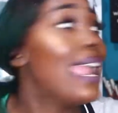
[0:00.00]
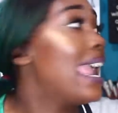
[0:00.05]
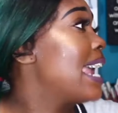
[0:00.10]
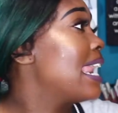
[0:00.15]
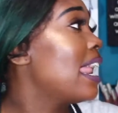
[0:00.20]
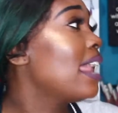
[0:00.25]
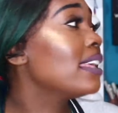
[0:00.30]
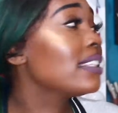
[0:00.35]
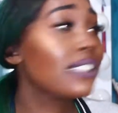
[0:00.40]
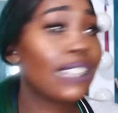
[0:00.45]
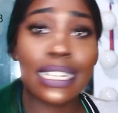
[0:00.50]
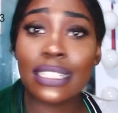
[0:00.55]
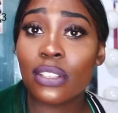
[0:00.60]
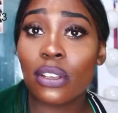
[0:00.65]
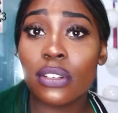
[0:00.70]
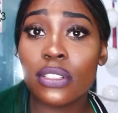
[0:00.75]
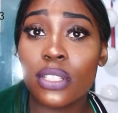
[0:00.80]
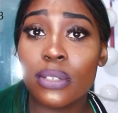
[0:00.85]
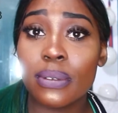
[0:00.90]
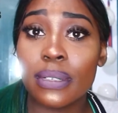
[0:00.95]
And honestly, I
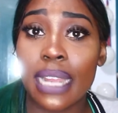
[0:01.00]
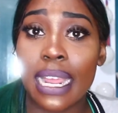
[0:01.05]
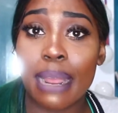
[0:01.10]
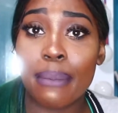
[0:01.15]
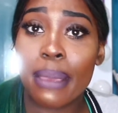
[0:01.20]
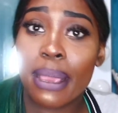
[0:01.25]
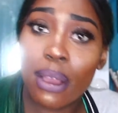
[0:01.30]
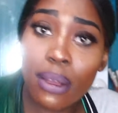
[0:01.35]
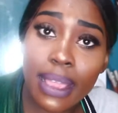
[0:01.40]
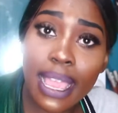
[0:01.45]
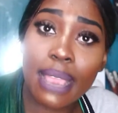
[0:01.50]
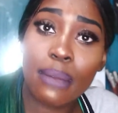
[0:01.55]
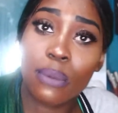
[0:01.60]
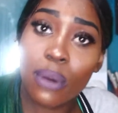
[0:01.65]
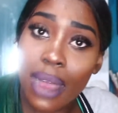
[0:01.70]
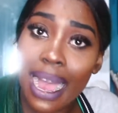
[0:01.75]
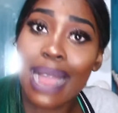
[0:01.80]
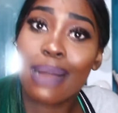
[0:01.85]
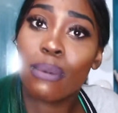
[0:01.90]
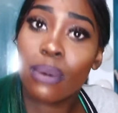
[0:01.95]
started doing that. I'm like, okay,
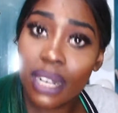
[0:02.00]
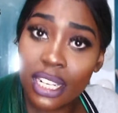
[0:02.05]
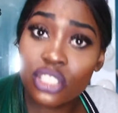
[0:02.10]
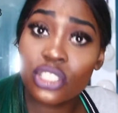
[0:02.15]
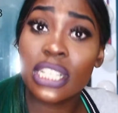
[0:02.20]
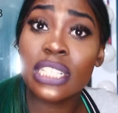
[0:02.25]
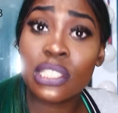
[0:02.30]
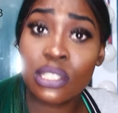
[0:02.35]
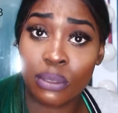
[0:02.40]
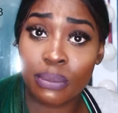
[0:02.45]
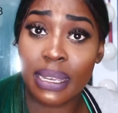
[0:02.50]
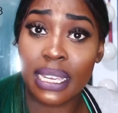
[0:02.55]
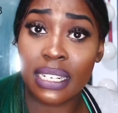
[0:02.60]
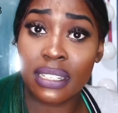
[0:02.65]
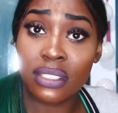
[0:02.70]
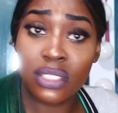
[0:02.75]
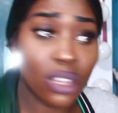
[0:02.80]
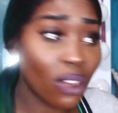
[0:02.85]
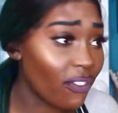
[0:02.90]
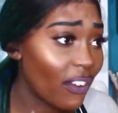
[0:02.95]
well, I want a
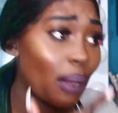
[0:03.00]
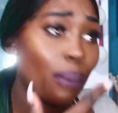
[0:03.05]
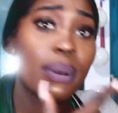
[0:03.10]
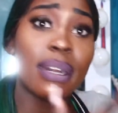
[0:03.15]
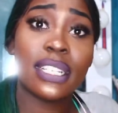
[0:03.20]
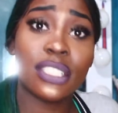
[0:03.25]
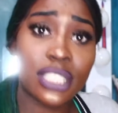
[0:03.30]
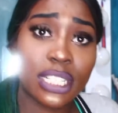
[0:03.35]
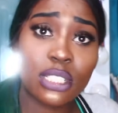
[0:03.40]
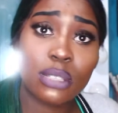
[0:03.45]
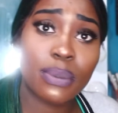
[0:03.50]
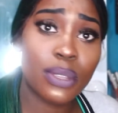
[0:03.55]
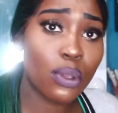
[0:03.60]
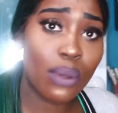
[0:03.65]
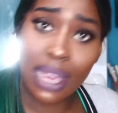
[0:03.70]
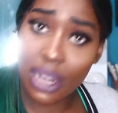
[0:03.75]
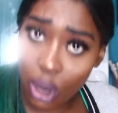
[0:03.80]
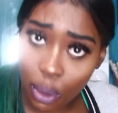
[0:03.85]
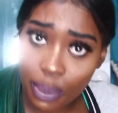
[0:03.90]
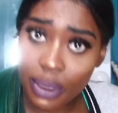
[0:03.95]
gentleman. So if I want a gentleman, you
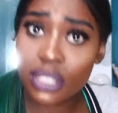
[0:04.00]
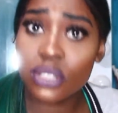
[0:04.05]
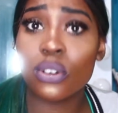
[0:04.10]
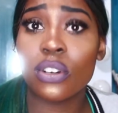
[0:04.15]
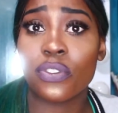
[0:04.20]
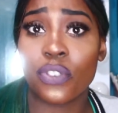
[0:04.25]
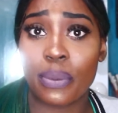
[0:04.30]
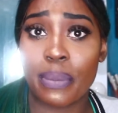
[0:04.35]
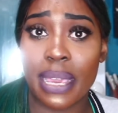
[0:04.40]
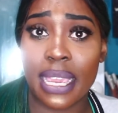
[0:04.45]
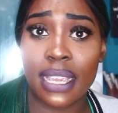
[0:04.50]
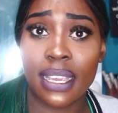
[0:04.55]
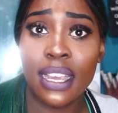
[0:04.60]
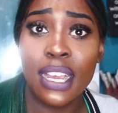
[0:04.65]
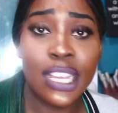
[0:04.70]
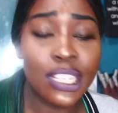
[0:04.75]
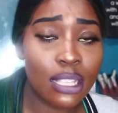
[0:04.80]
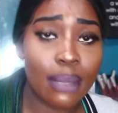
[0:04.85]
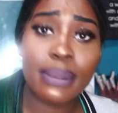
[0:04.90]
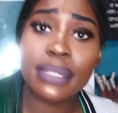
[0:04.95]
gotta open a door for me.
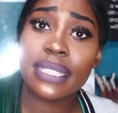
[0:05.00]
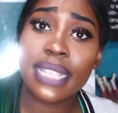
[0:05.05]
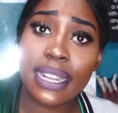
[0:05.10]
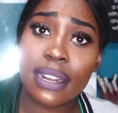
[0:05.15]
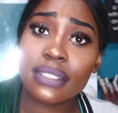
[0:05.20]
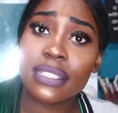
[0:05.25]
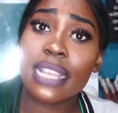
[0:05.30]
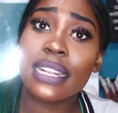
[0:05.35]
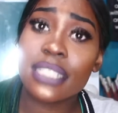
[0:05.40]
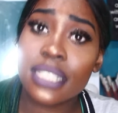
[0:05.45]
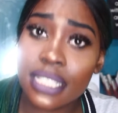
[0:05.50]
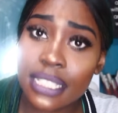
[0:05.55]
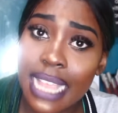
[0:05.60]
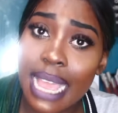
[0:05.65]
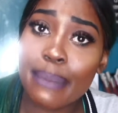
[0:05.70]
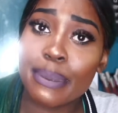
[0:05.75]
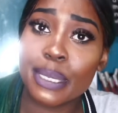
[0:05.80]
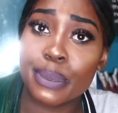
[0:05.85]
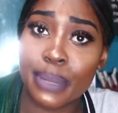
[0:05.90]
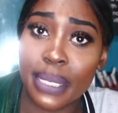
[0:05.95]
So I'm gonna stand outside this
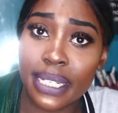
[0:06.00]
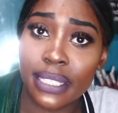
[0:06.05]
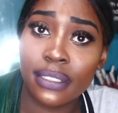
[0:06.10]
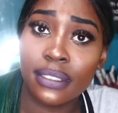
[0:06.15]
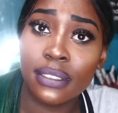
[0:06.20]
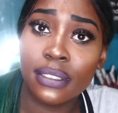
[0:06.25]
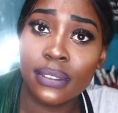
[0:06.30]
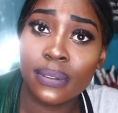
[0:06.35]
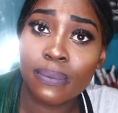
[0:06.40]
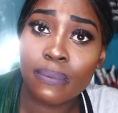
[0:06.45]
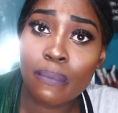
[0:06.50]
establishment.